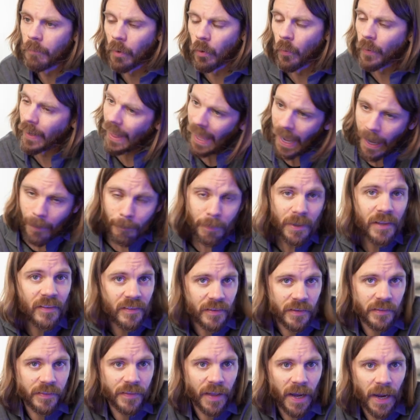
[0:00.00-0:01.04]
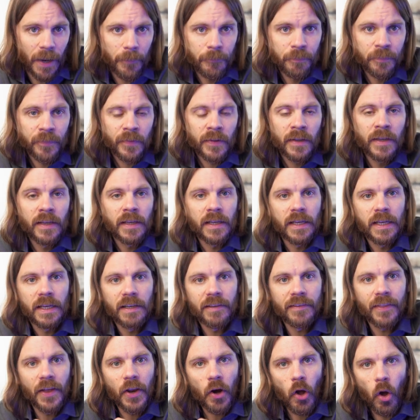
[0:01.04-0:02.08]
But what happens in that
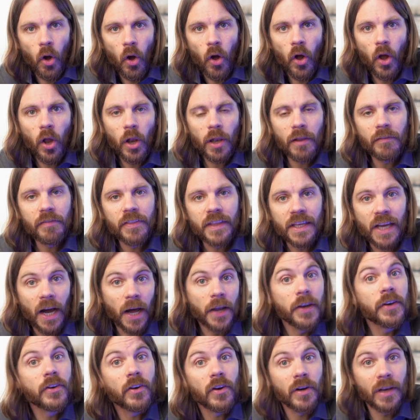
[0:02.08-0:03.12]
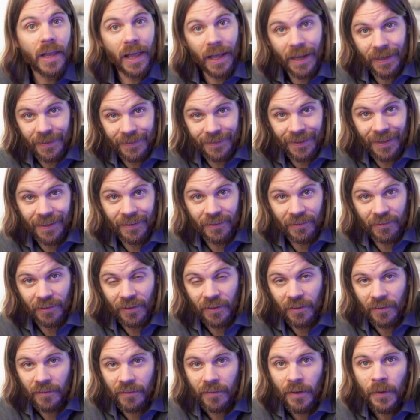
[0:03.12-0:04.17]
is that all of the underlying
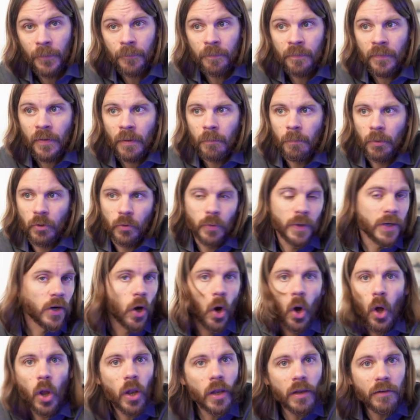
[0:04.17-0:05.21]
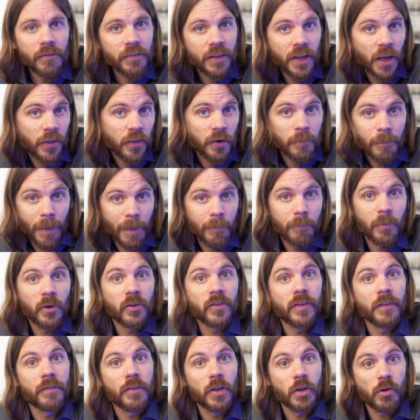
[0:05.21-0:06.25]
tensions between all of the other
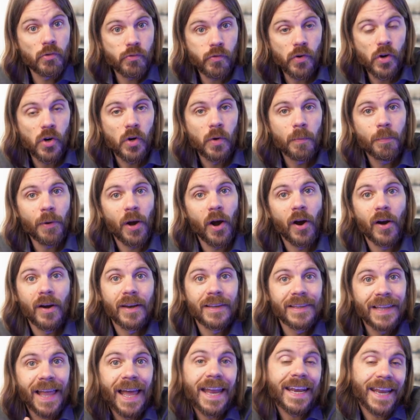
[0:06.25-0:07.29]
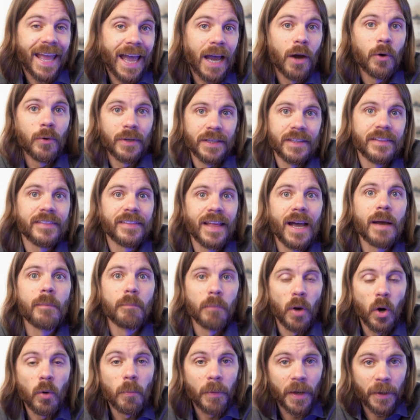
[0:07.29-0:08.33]
members of the group are let out in that
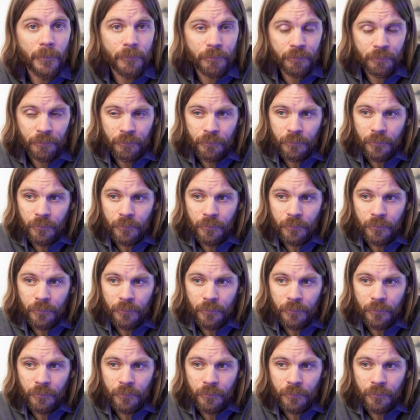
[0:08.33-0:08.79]
moment.